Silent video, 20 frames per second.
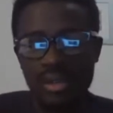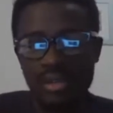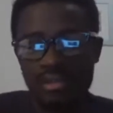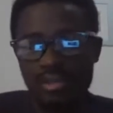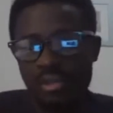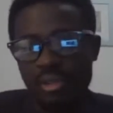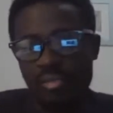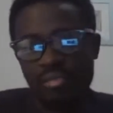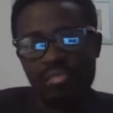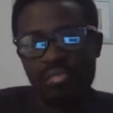
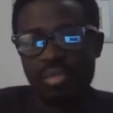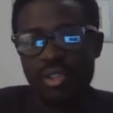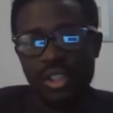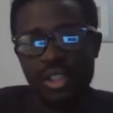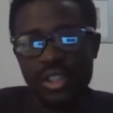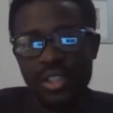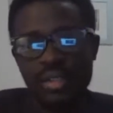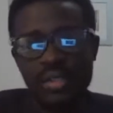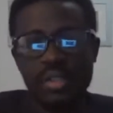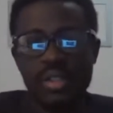for
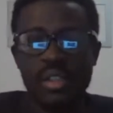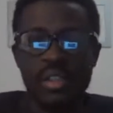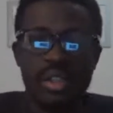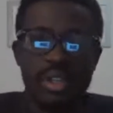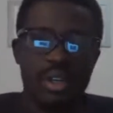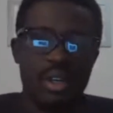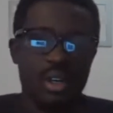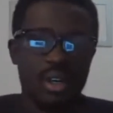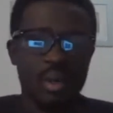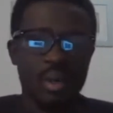this
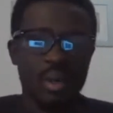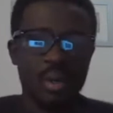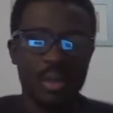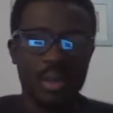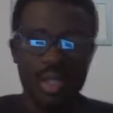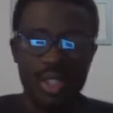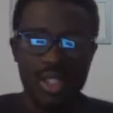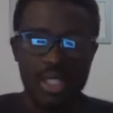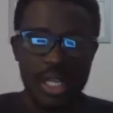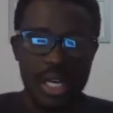
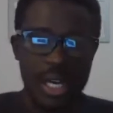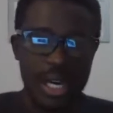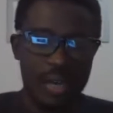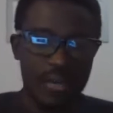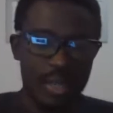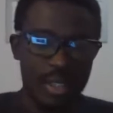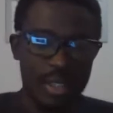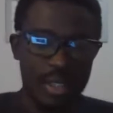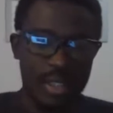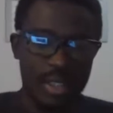opportunity I
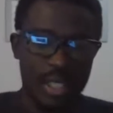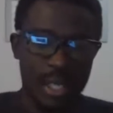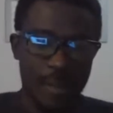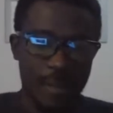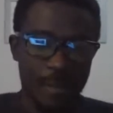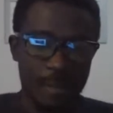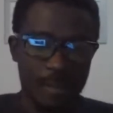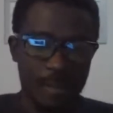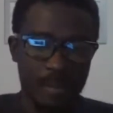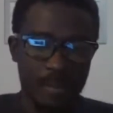have at this
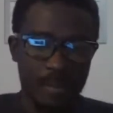time.